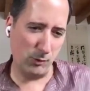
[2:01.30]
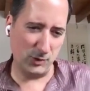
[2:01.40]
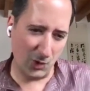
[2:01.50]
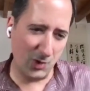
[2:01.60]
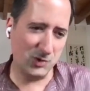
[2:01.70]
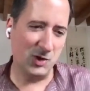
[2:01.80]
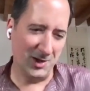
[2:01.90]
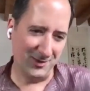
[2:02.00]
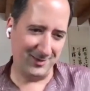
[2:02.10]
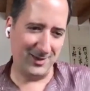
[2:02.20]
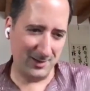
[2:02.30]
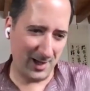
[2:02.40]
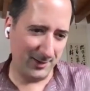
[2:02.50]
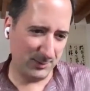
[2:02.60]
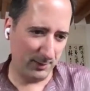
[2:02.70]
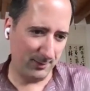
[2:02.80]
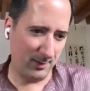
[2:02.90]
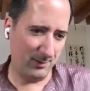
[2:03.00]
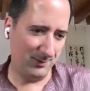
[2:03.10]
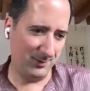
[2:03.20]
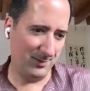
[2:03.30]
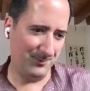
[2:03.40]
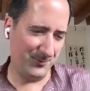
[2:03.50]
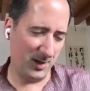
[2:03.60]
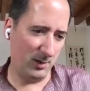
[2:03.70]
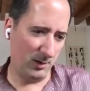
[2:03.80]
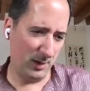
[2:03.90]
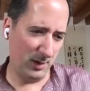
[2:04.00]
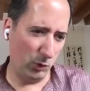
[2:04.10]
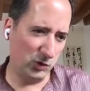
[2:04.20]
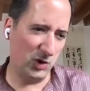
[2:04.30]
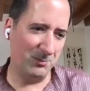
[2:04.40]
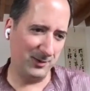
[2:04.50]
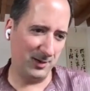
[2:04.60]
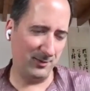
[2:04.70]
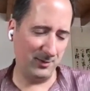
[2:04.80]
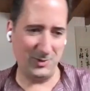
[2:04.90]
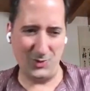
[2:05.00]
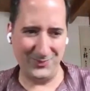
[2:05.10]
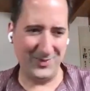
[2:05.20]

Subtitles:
that it's a resource, that it can speed the evolution, but it